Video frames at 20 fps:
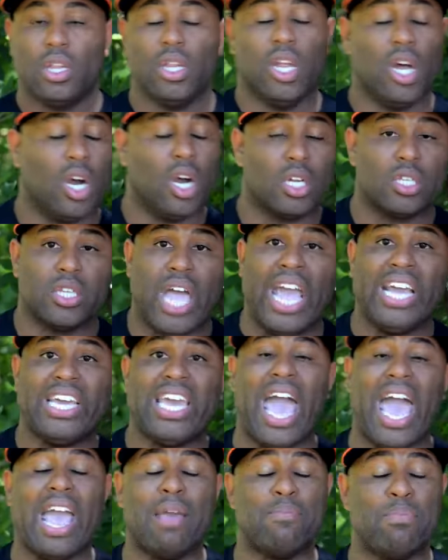Look, they
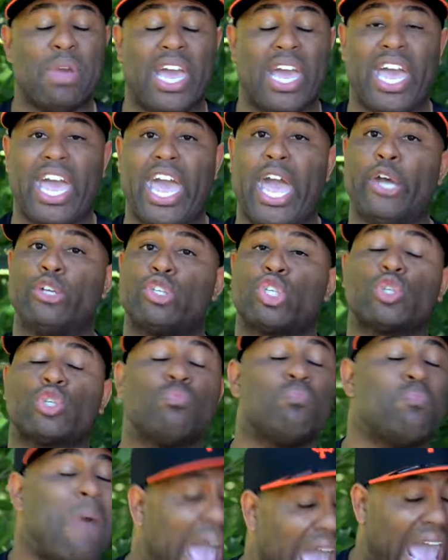came in and
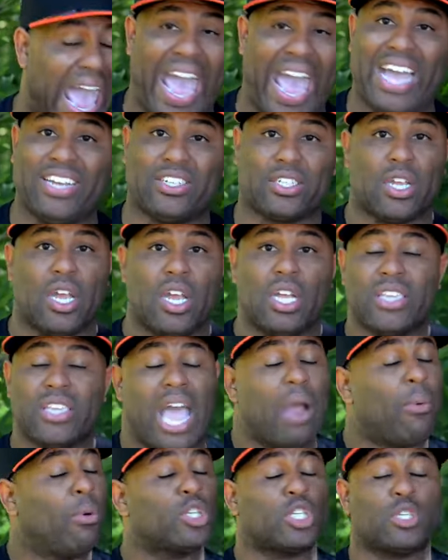smashed.
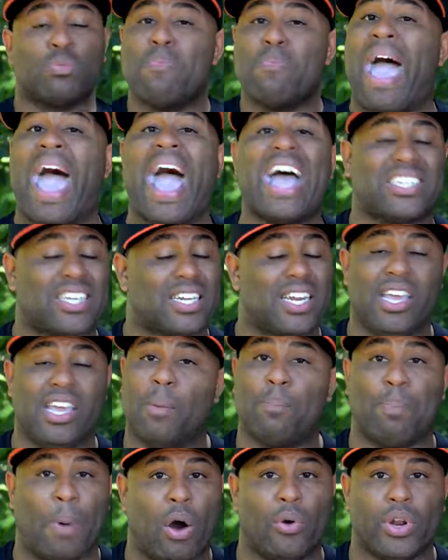They were smashing the
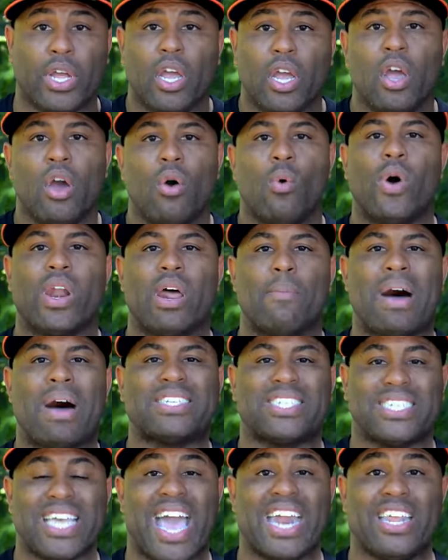opponent. What am
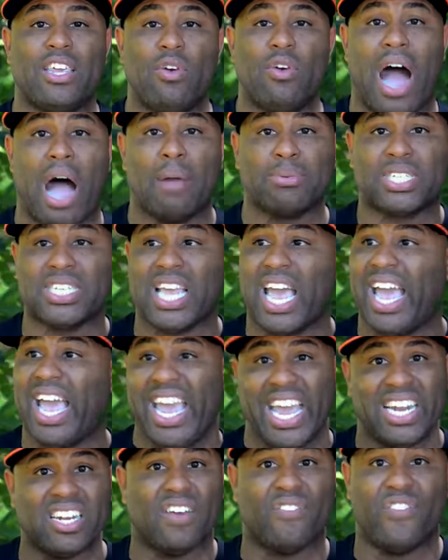I saying to you? I'm
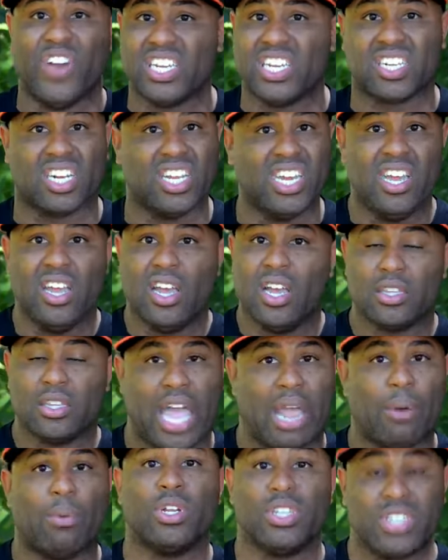saying individually
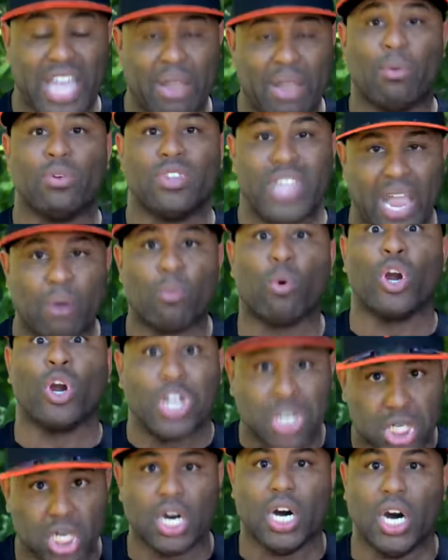they were they they were
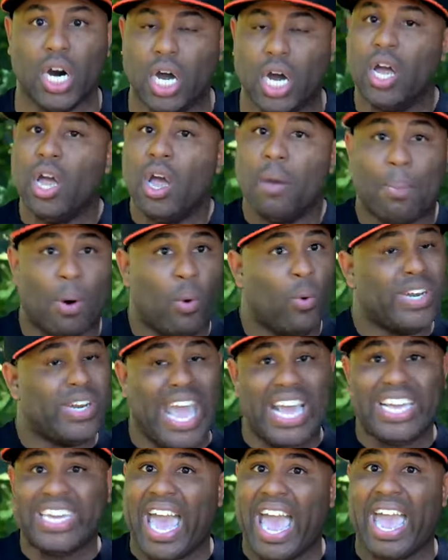good, but when
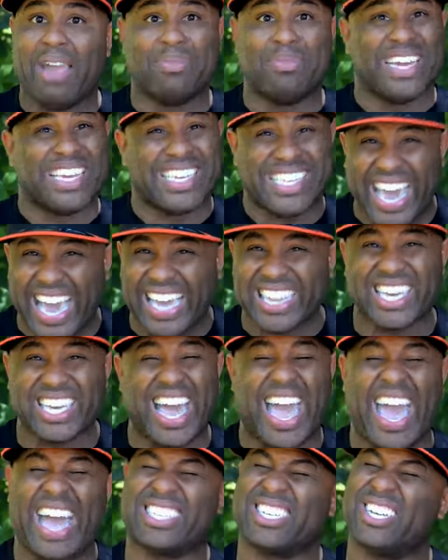they came
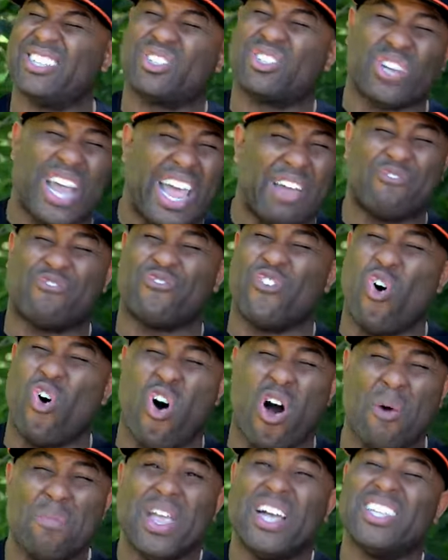together as a and
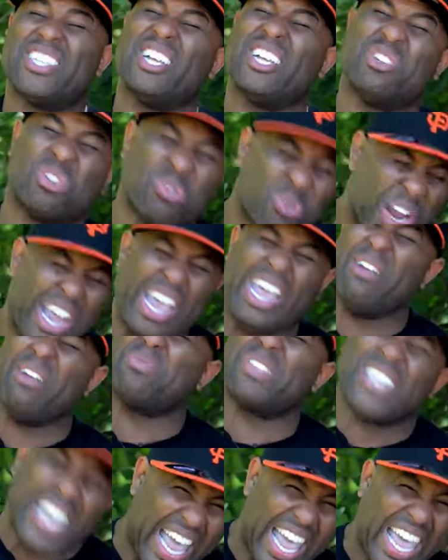formed the
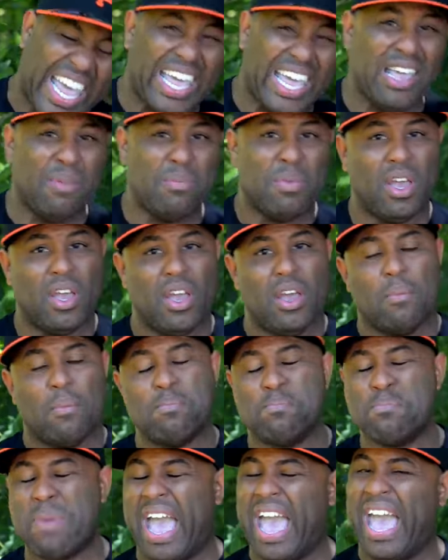Dream Team,
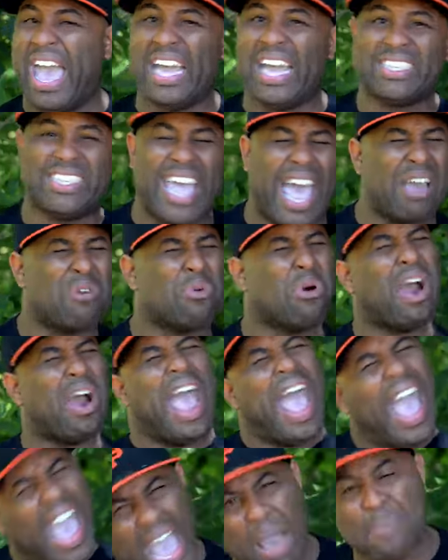man, they
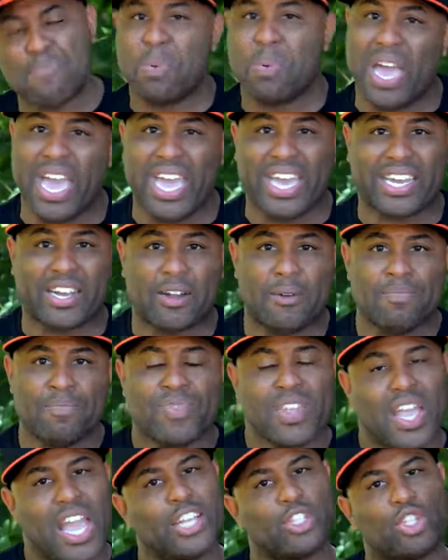were epic.
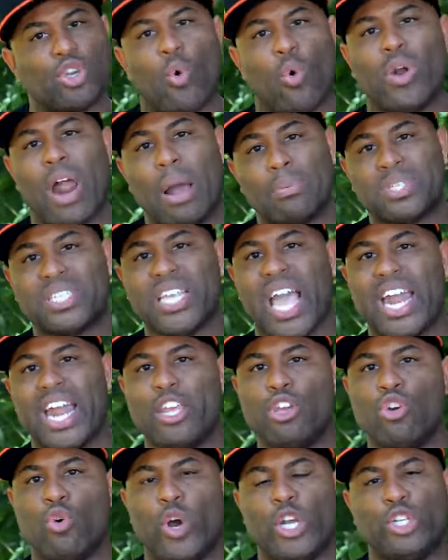And so what I'm
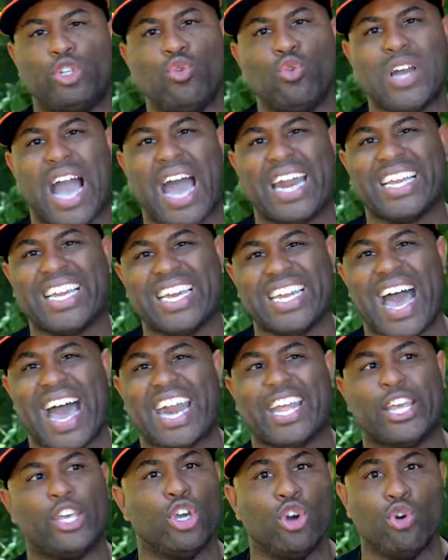saying to you is you got to get
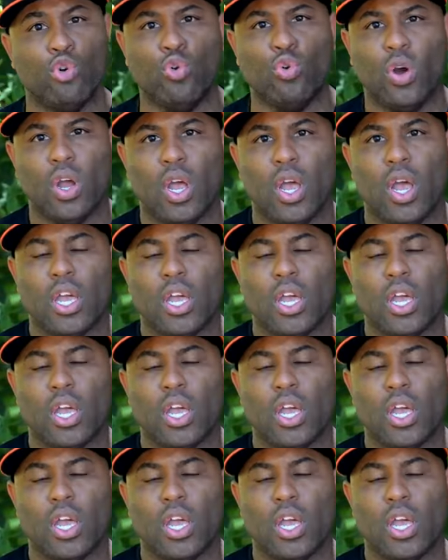out of you.